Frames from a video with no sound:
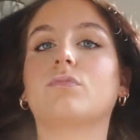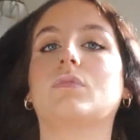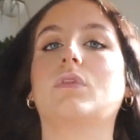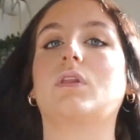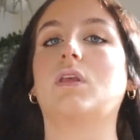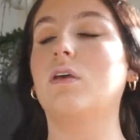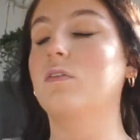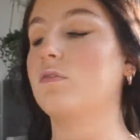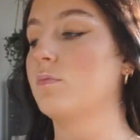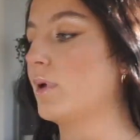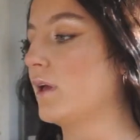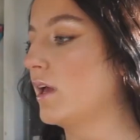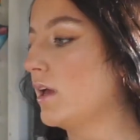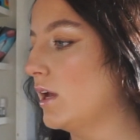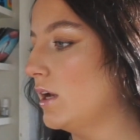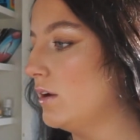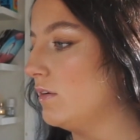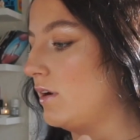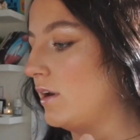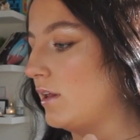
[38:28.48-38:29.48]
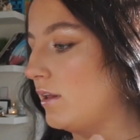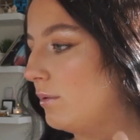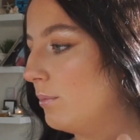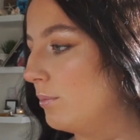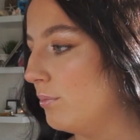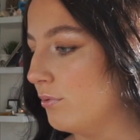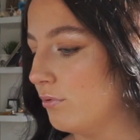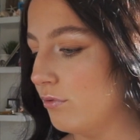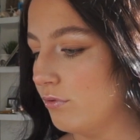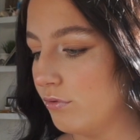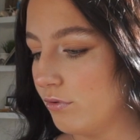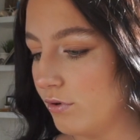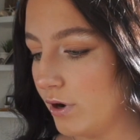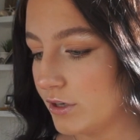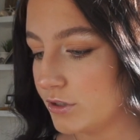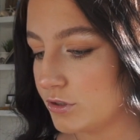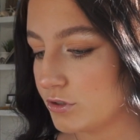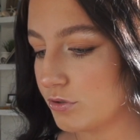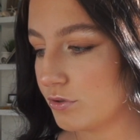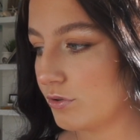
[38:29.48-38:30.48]
Give my hair a little
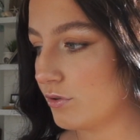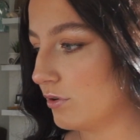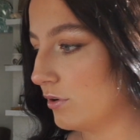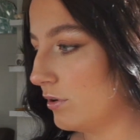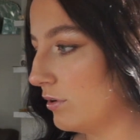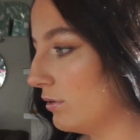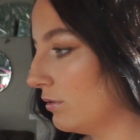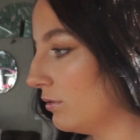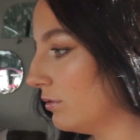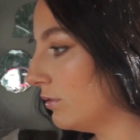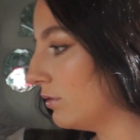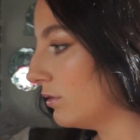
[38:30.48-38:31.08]
brush through.